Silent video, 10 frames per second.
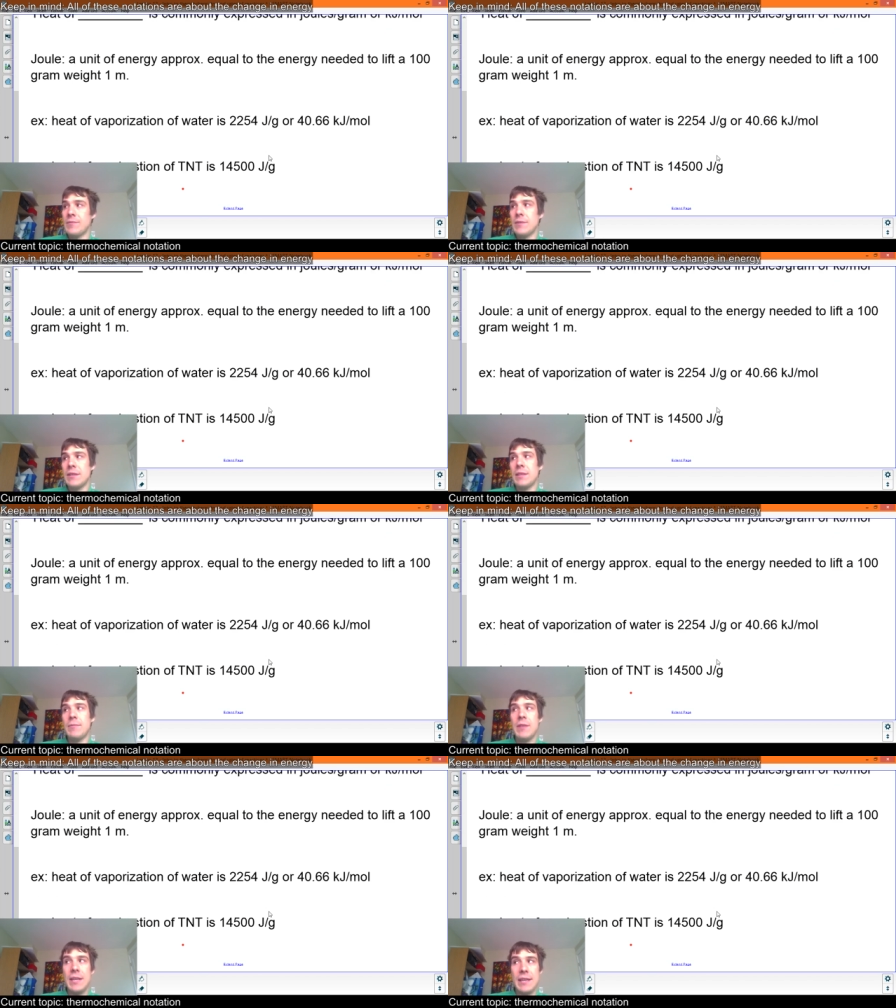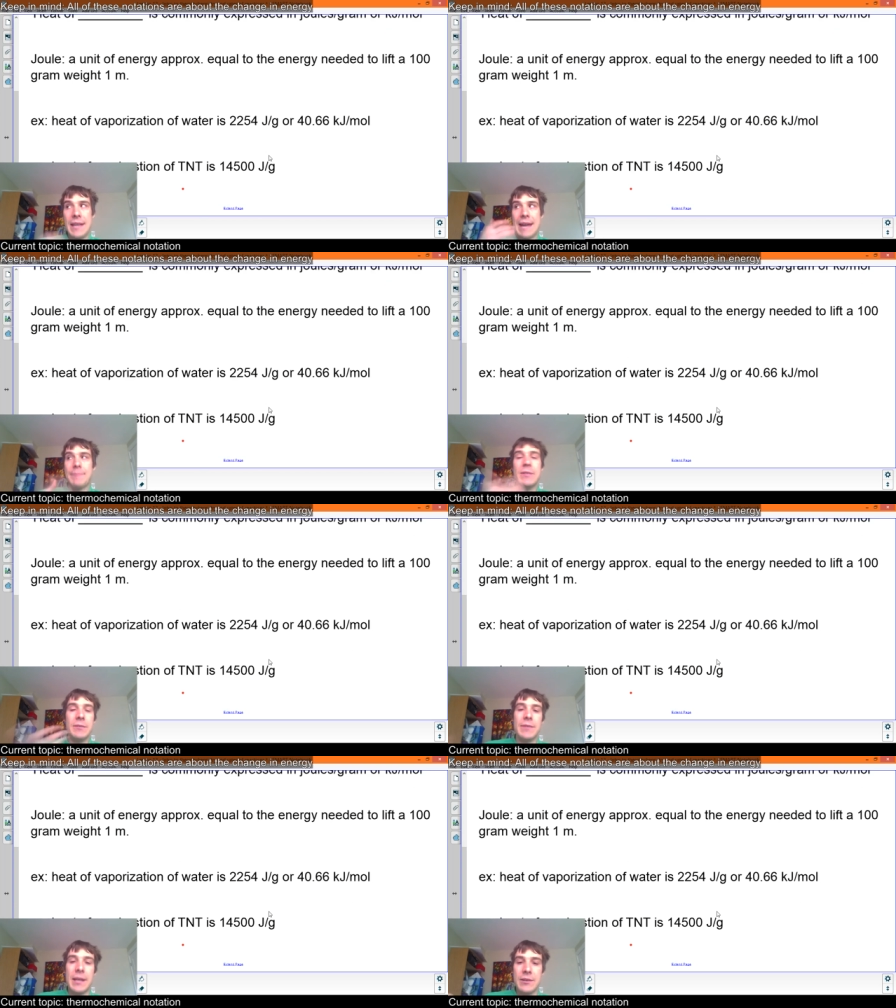We're not talking about the
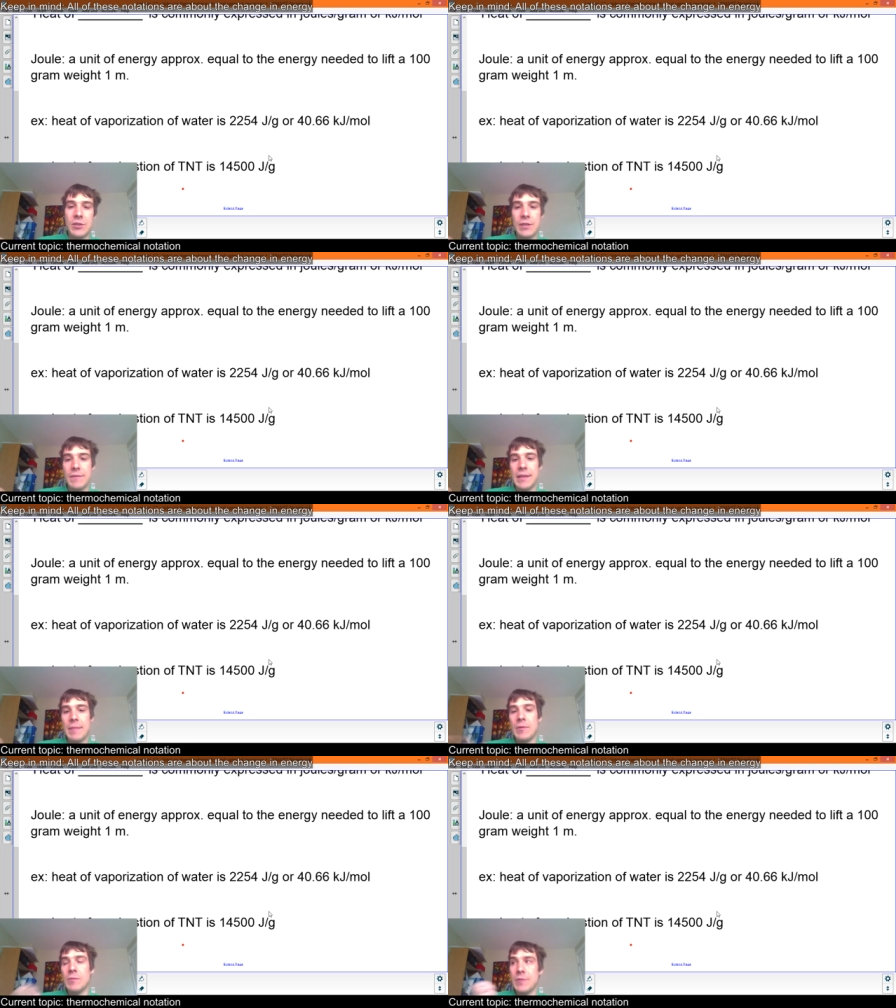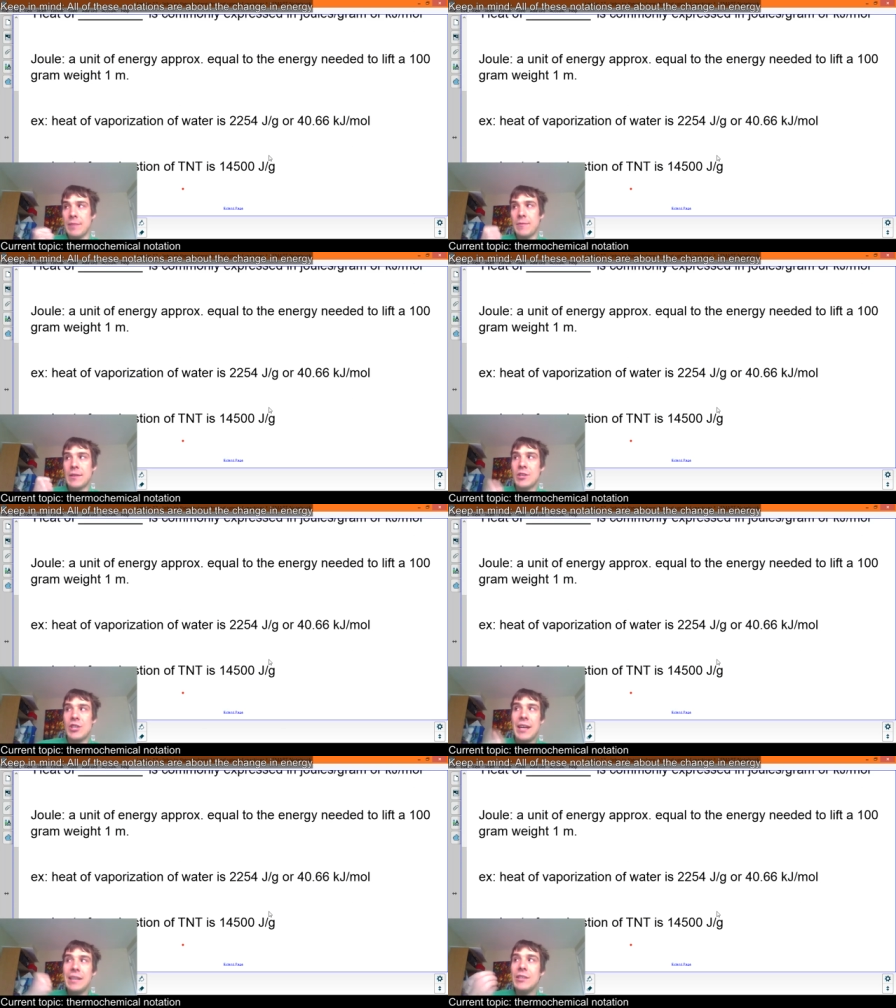absolute energy of the chemical. We're talking about the
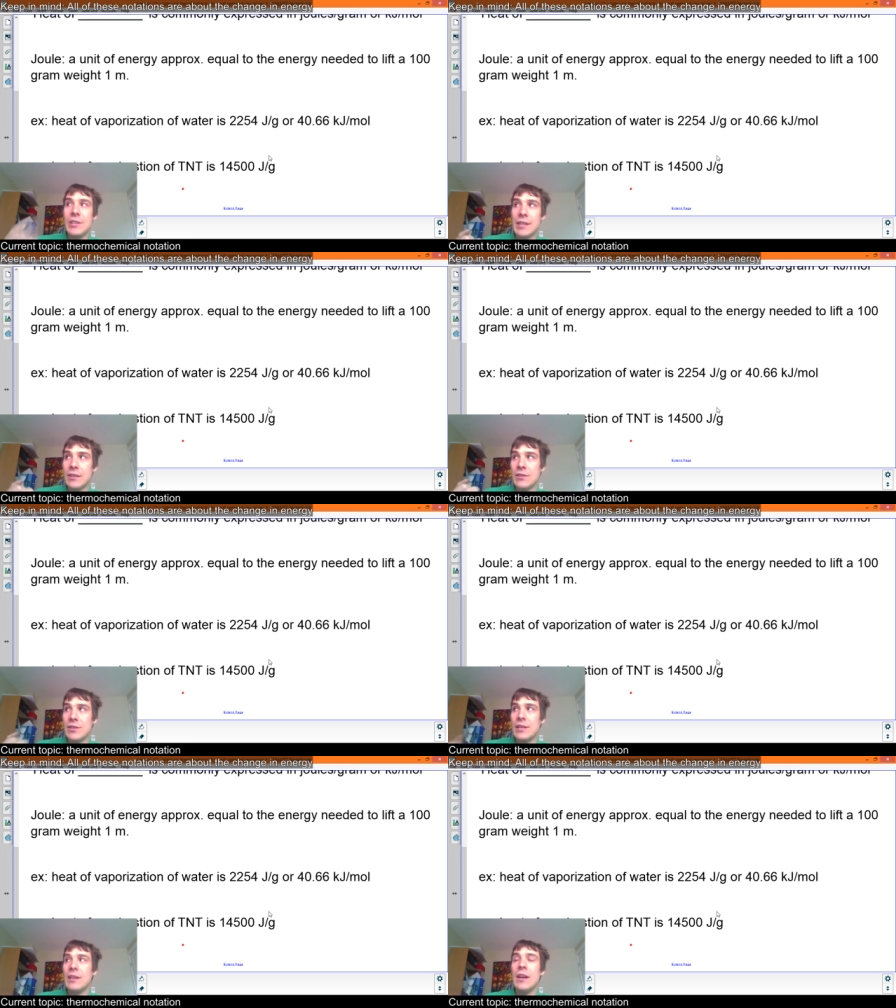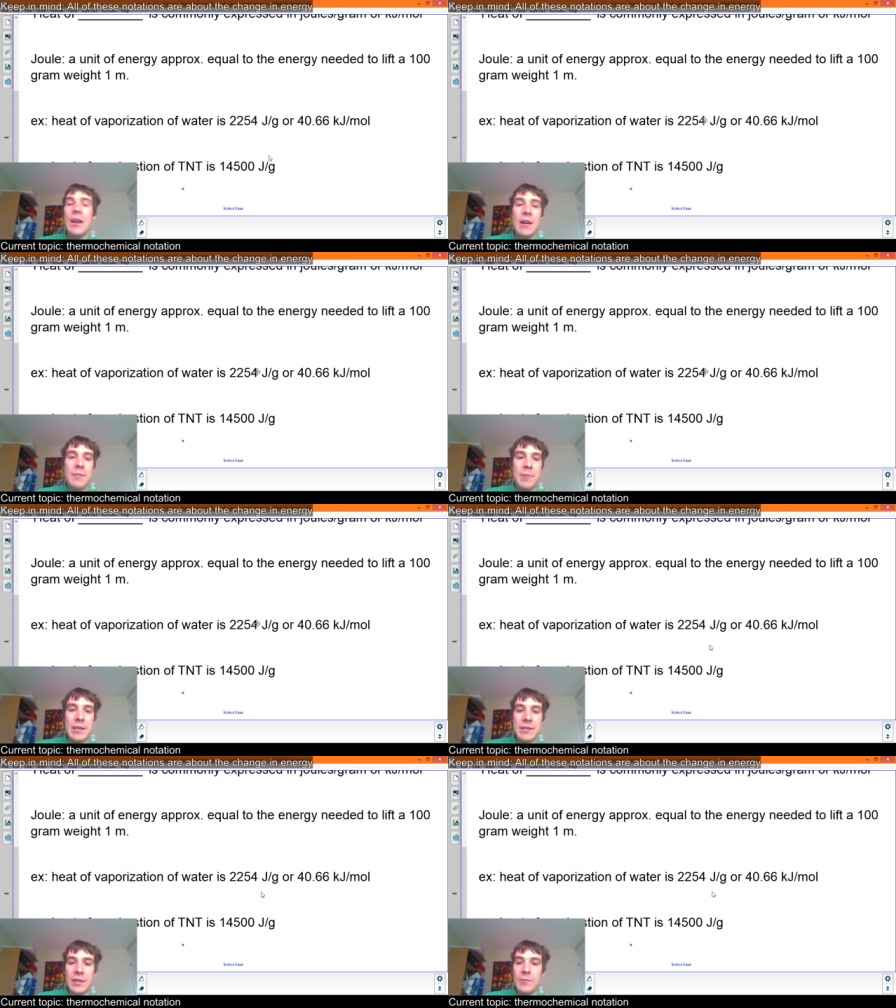change in energy
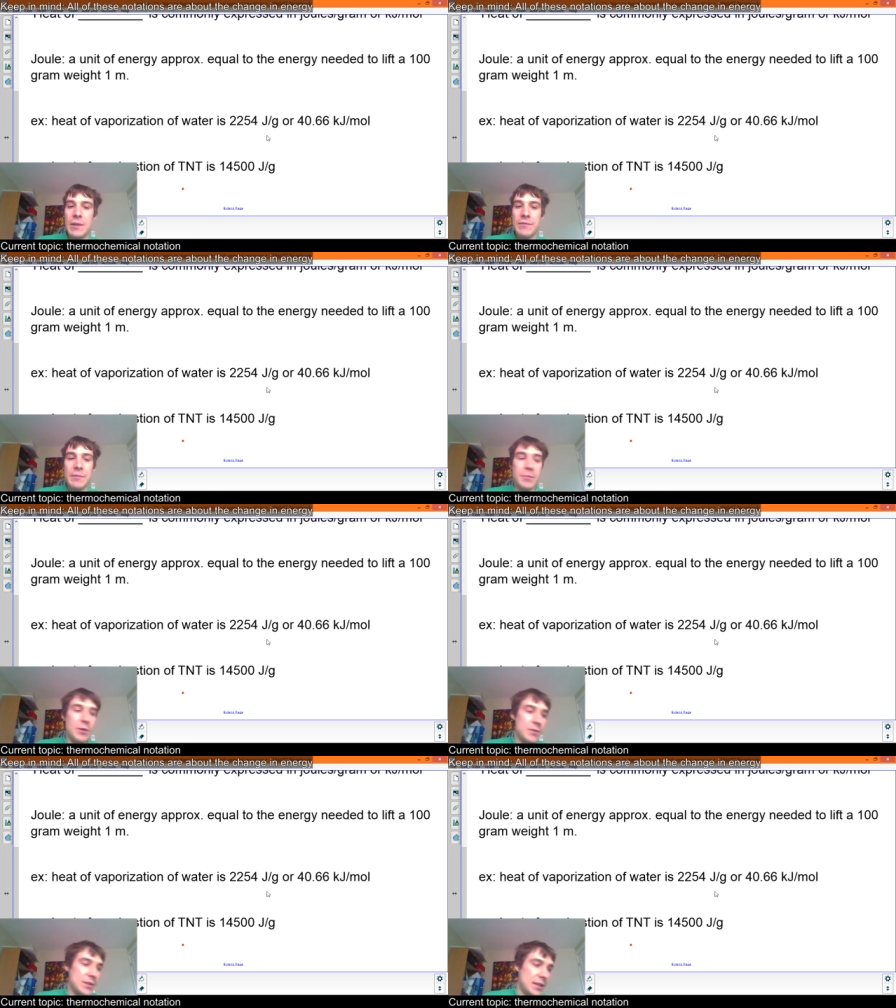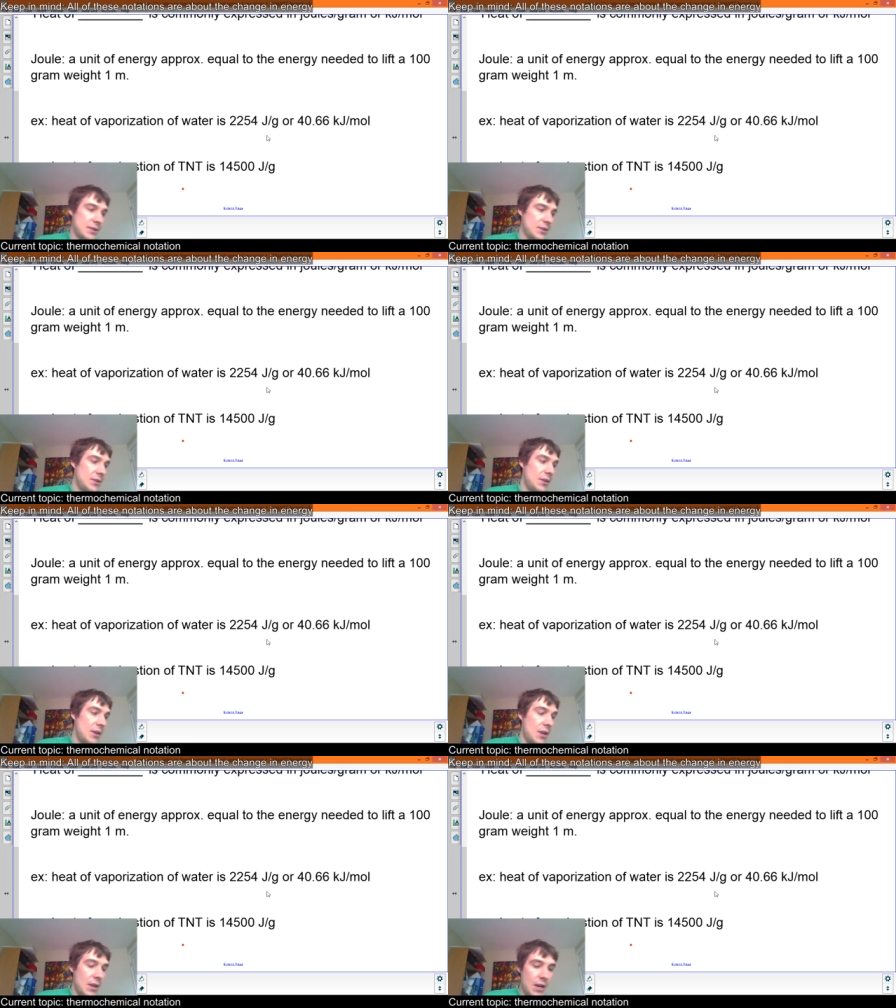based on whatever process
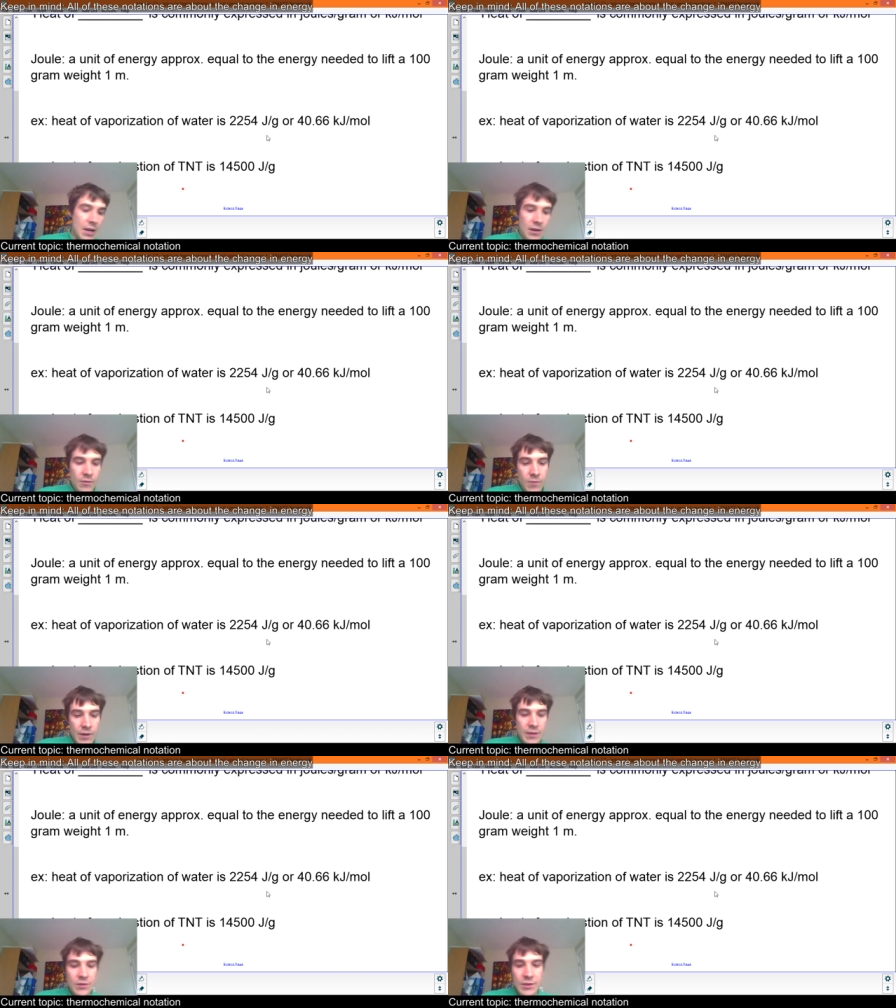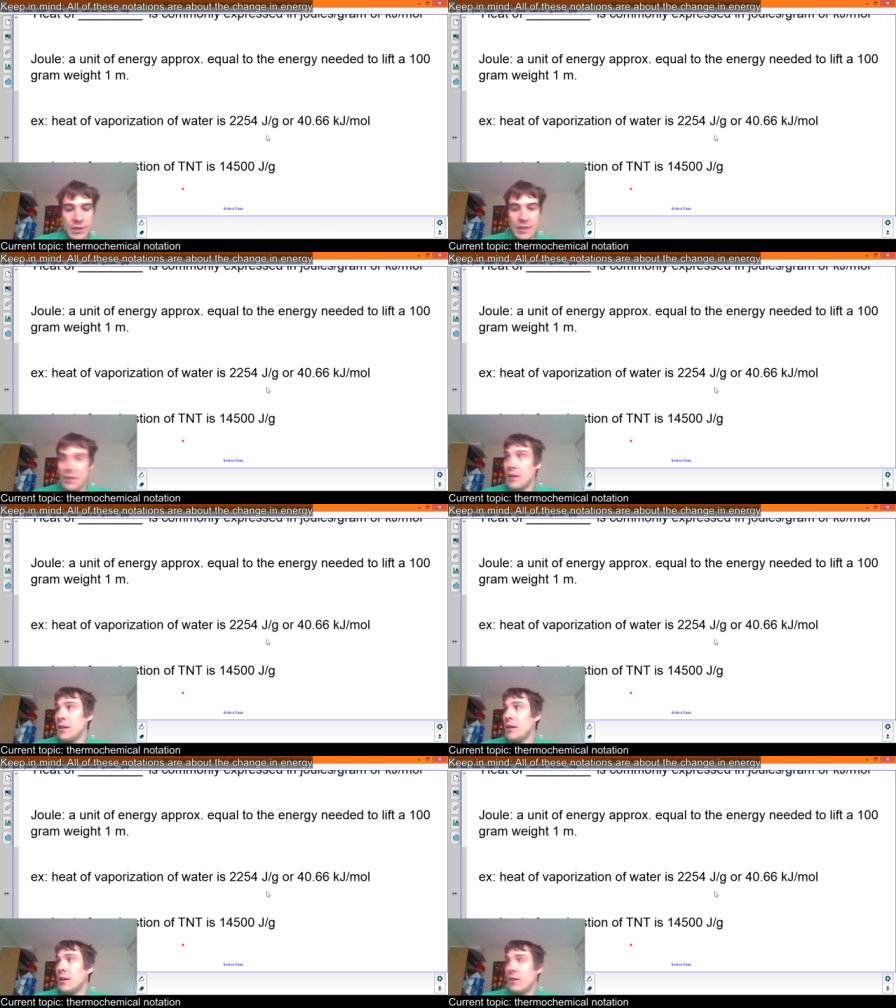we're interested in.
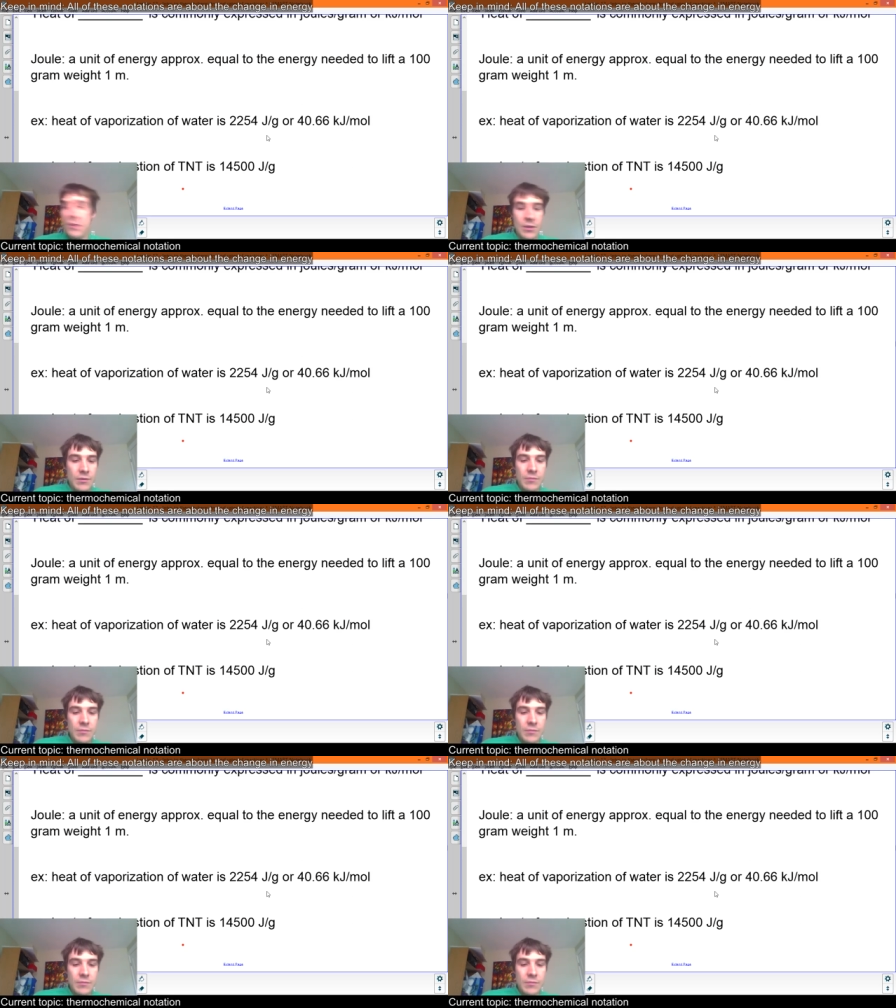So